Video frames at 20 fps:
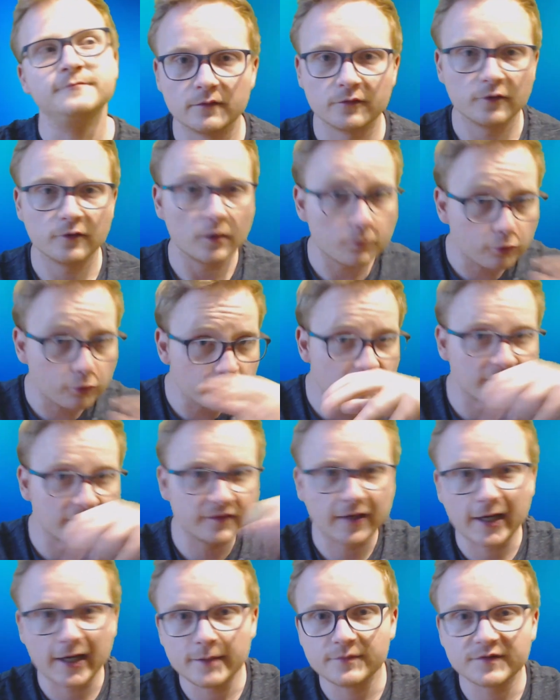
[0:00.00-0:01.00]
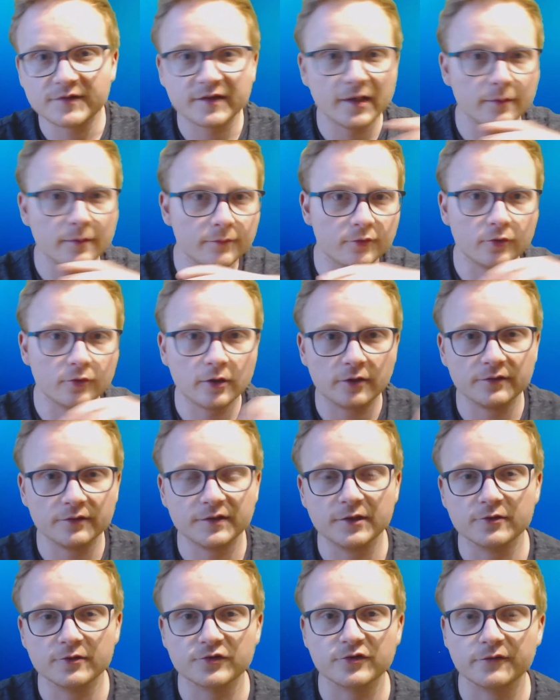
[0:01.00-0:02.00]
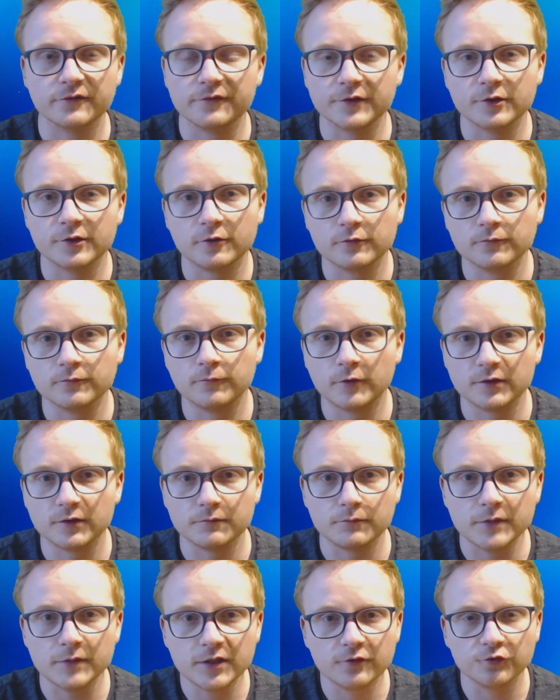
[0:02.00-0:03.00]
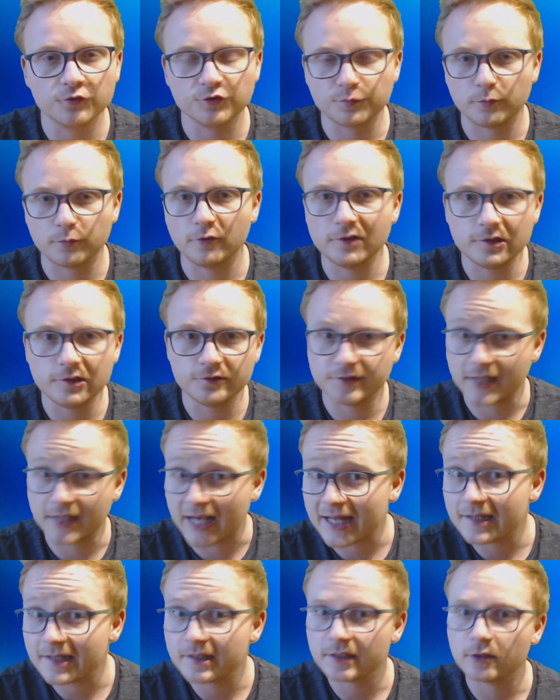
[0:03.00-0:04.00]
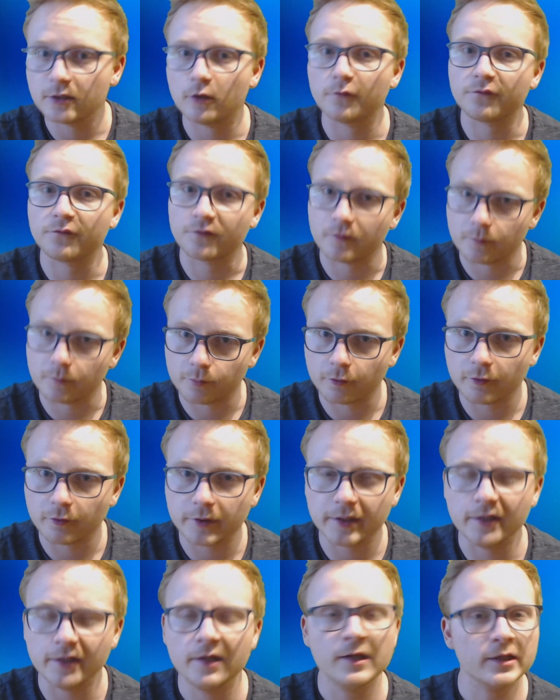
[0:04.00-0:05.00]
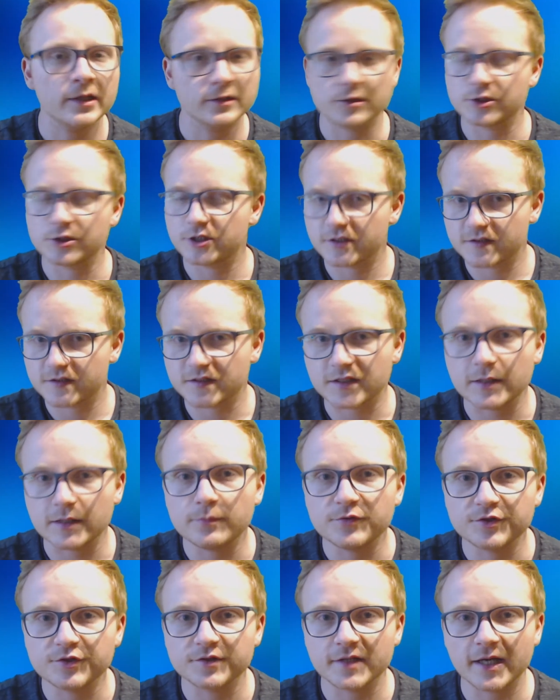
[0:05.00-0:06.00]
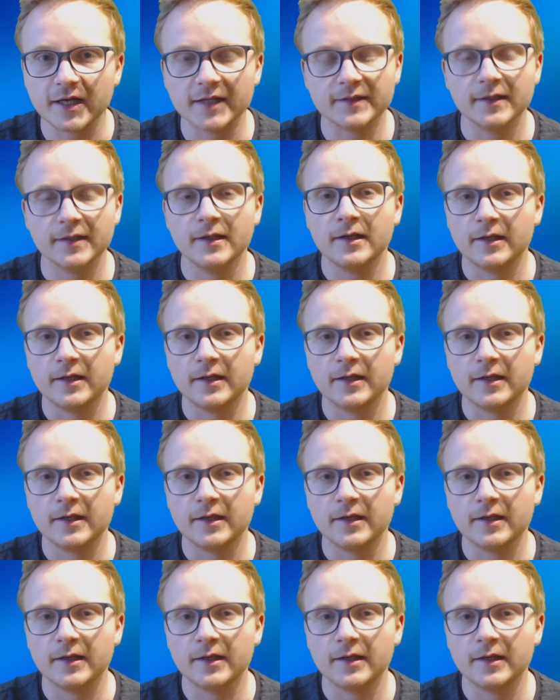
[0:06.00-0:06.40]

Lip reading: So I'll put a timestamp around here, so if you don't want me to spoil you the ending of The Boy, then just skip to that,